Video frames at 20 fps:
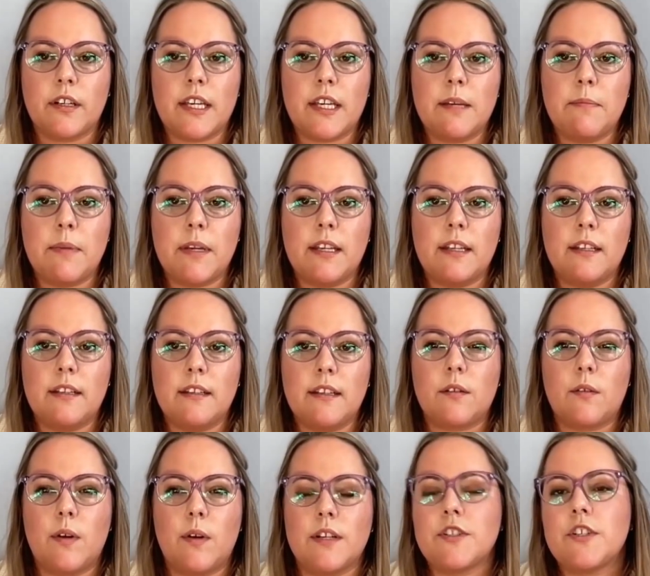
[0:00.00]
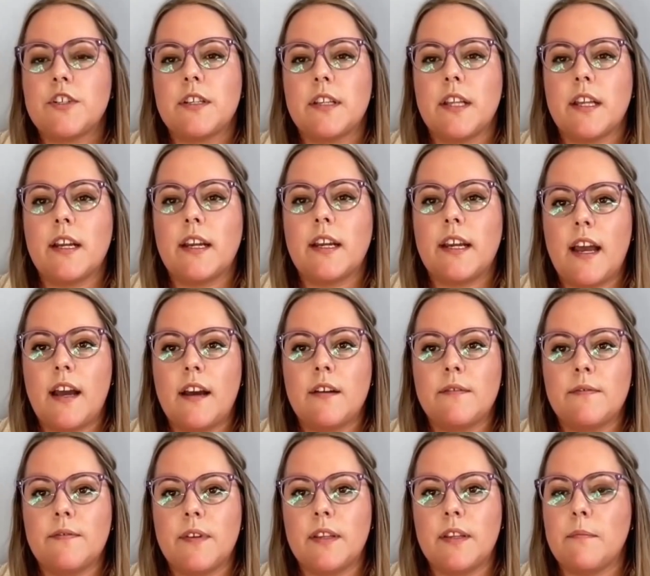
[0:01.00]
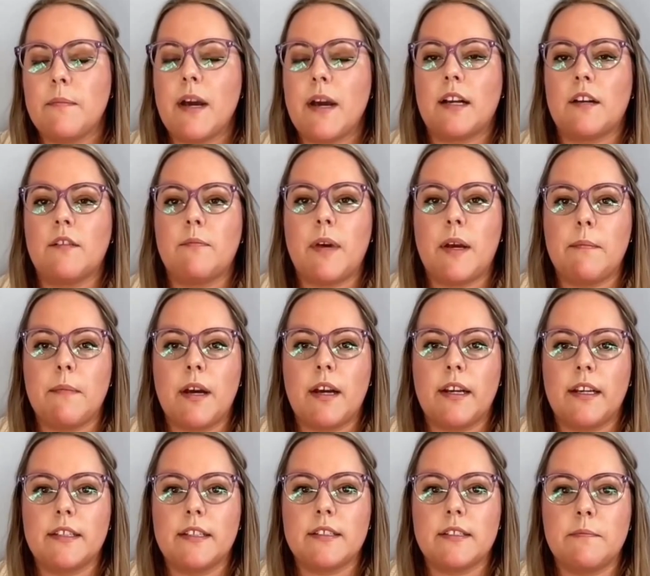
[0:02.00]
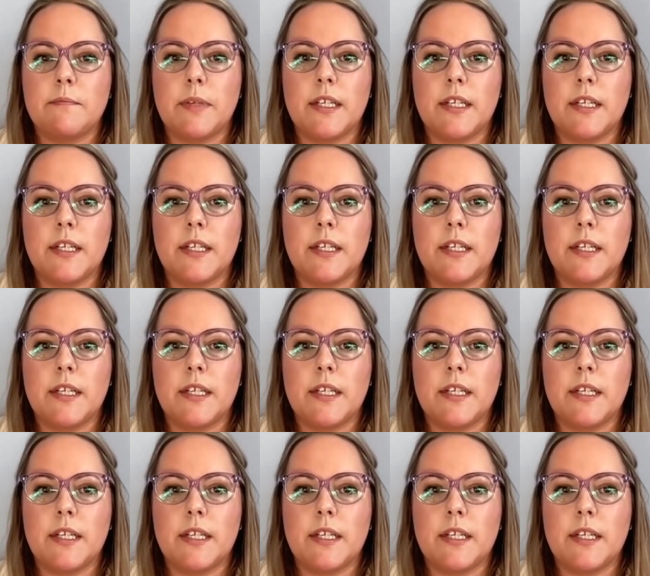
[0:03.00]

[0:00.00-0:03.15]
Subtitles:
keeping the question that I have in the back of my mind,